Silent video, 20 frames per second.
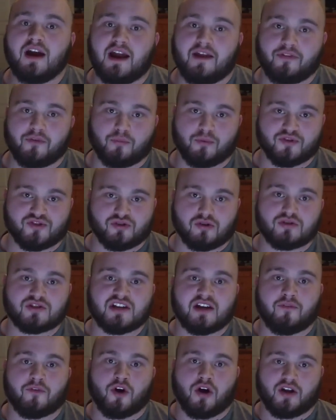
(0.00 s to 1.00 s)
And the
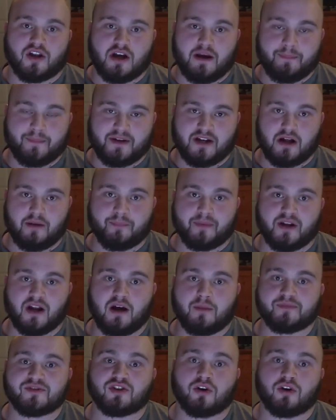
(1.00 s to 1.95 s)
results have gone up and up and up.